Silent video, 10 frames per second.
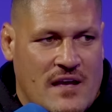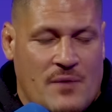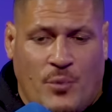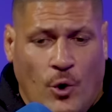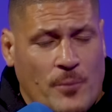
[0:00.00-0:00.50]

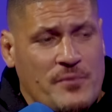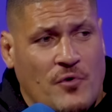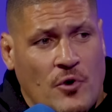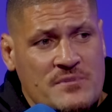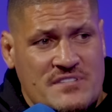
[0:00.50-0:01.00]
And poor
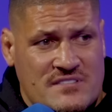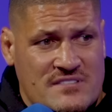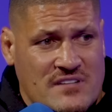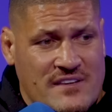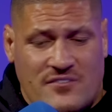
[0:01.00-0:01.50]

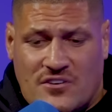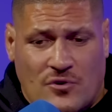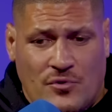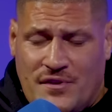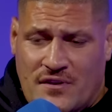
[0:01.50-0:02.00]
performances. Like they've
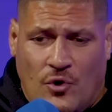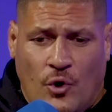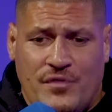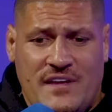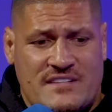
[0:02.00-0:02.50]
got all
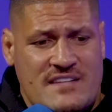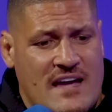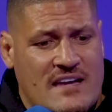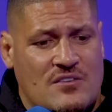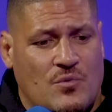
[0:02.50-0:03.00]
the
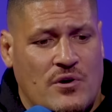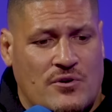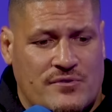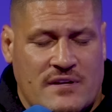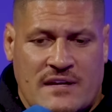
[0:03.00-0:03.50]
attack in the
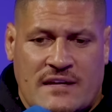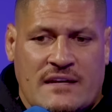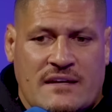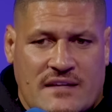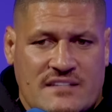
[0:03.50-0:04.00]
world.
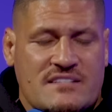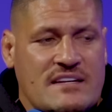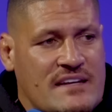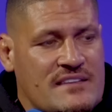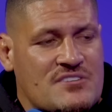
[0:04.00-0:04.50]
They just
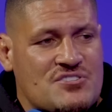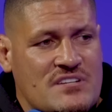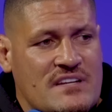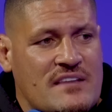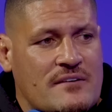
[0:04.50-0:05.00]
need to get their
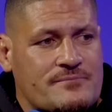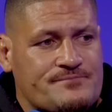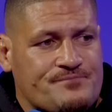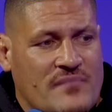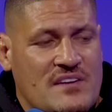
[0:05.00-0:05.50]
shit together
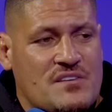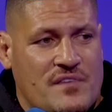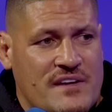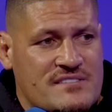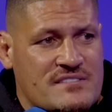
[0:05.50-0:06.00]
in
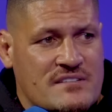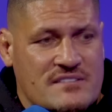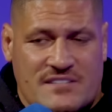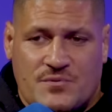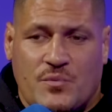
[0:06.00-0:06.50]
defense
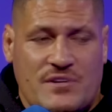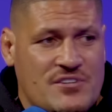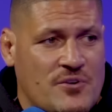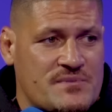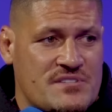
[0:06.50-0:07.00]
because that's what
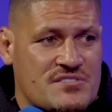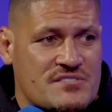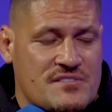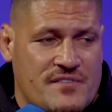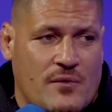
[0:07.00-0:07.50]
wins
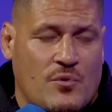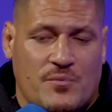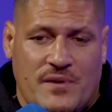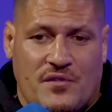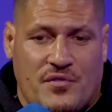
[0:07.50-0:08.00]
competitions. If they
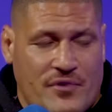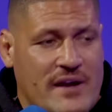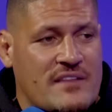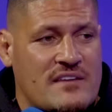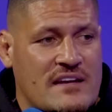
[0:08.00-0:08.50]
want to be a
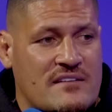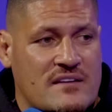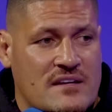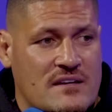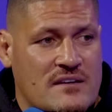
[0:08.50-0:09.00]
threat at the end of
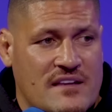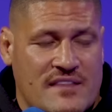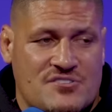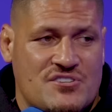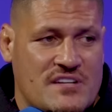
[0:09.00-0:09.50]
the year,
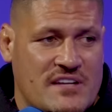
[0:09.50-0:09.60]
get that shit